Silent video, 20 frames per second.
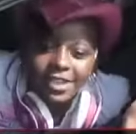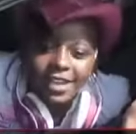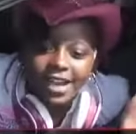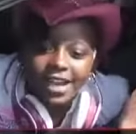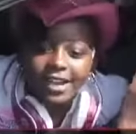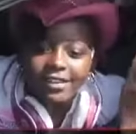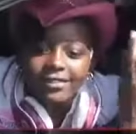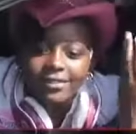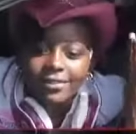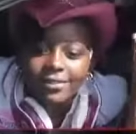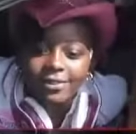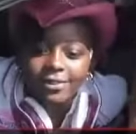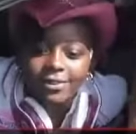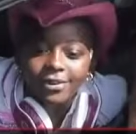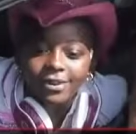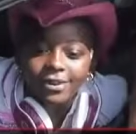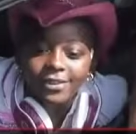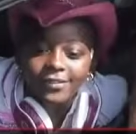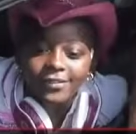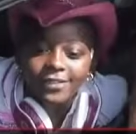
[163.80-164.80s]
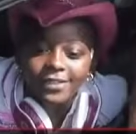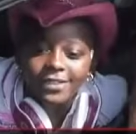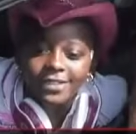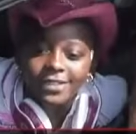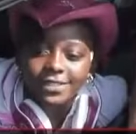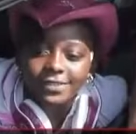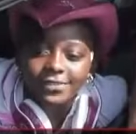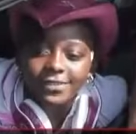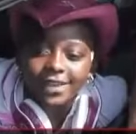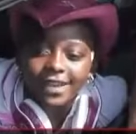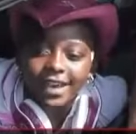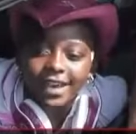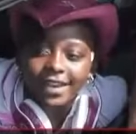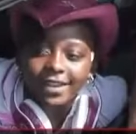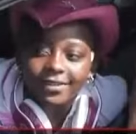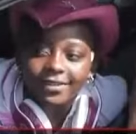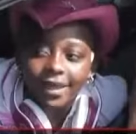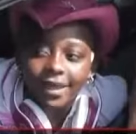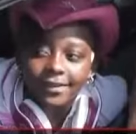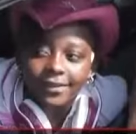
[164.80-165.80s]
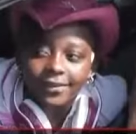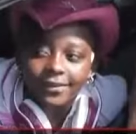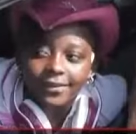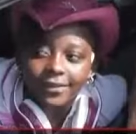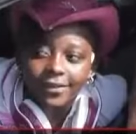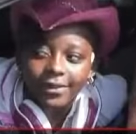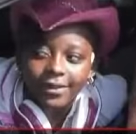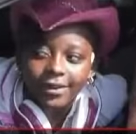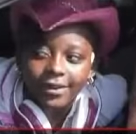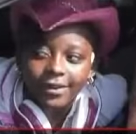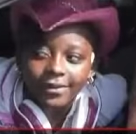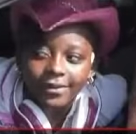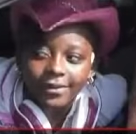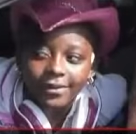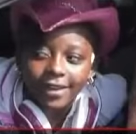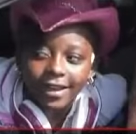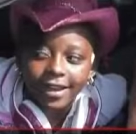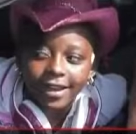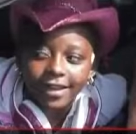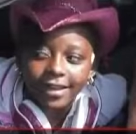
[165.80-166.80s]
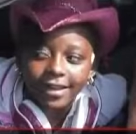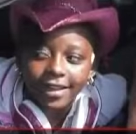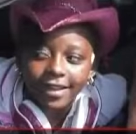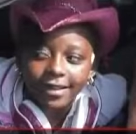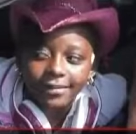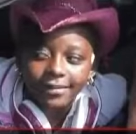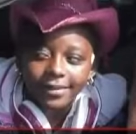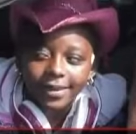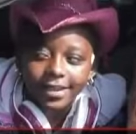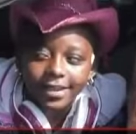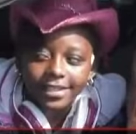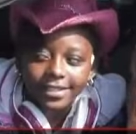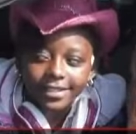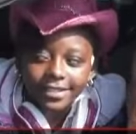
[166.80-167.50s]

drive-through order for two. We got a craving for Number nine, like my